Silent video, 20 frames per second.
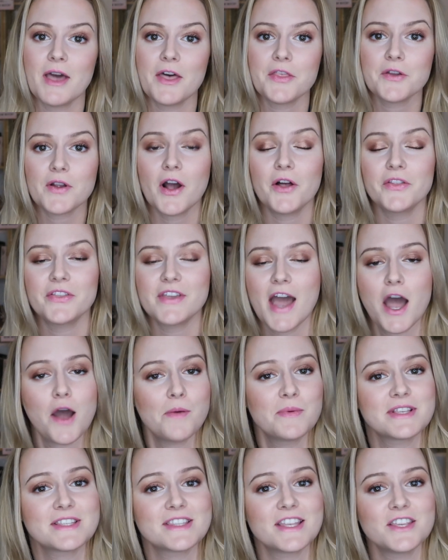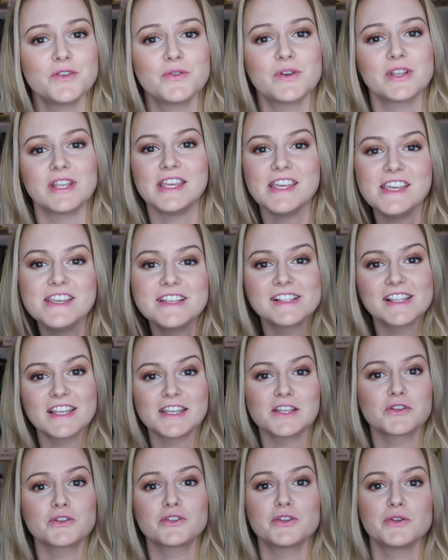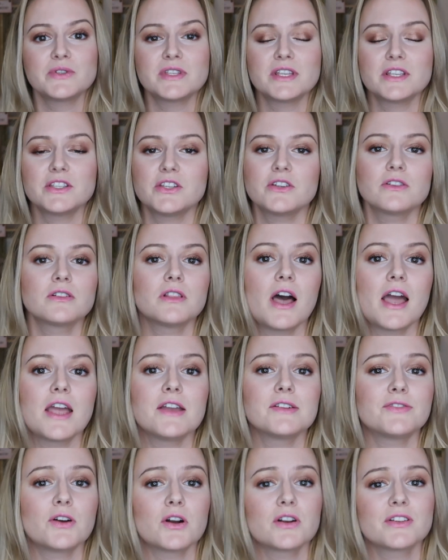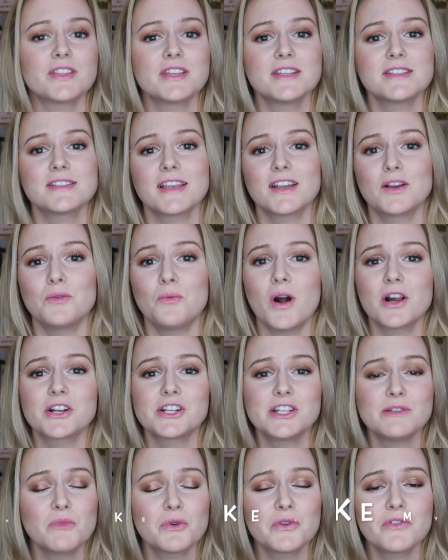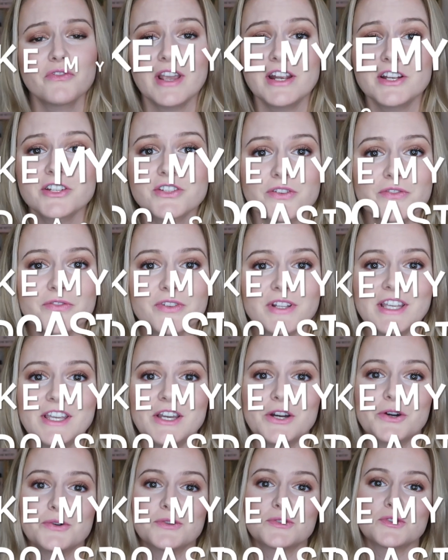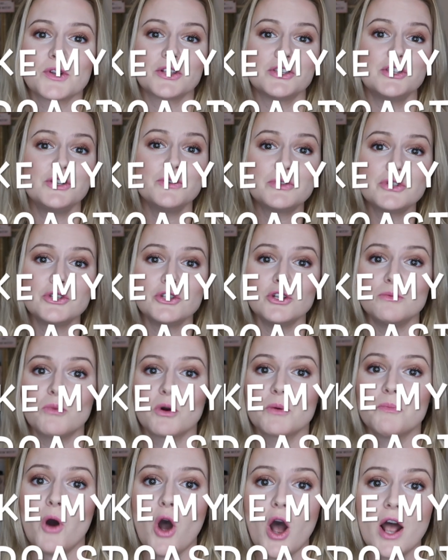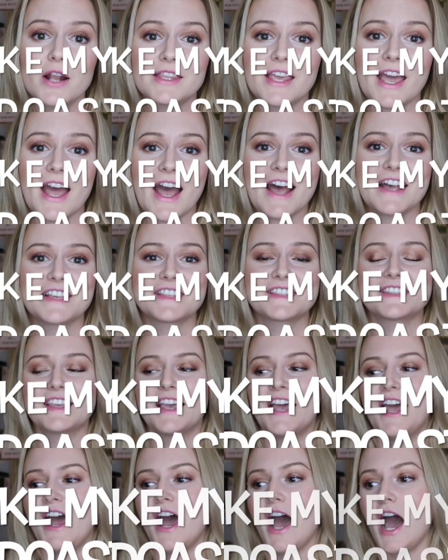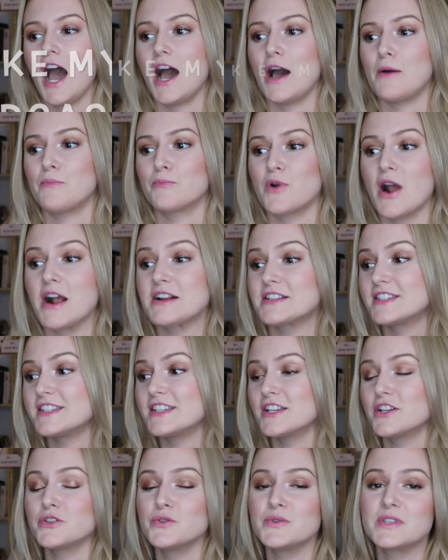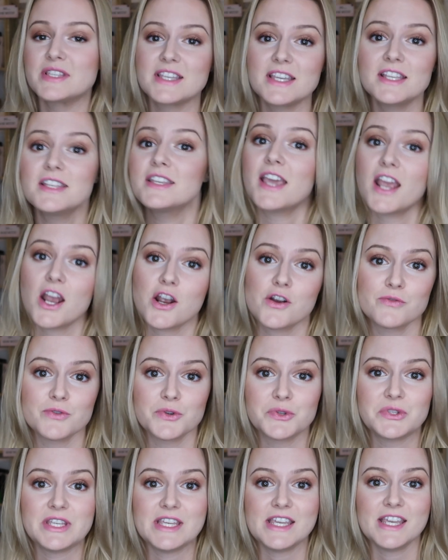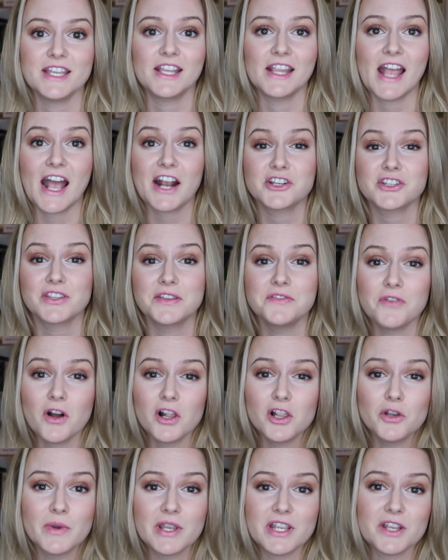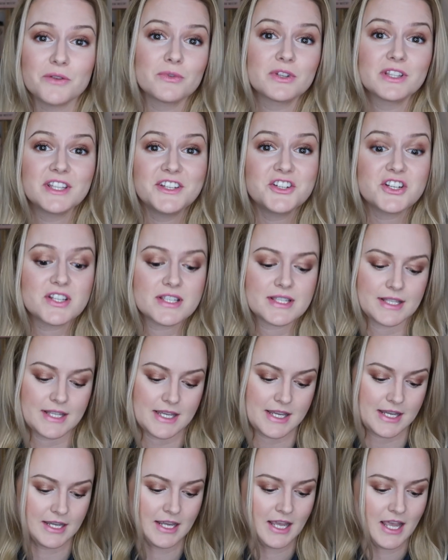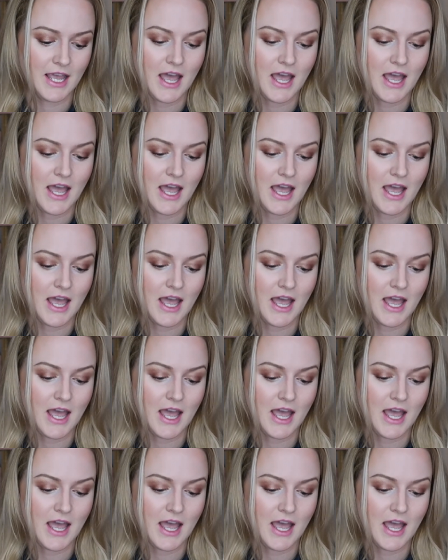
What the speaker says: other healthy habits that you can easily introduce into your life are things like watching motivational videos on YouTube or podcasts. practicing a new skincare routine and actually following it religiously.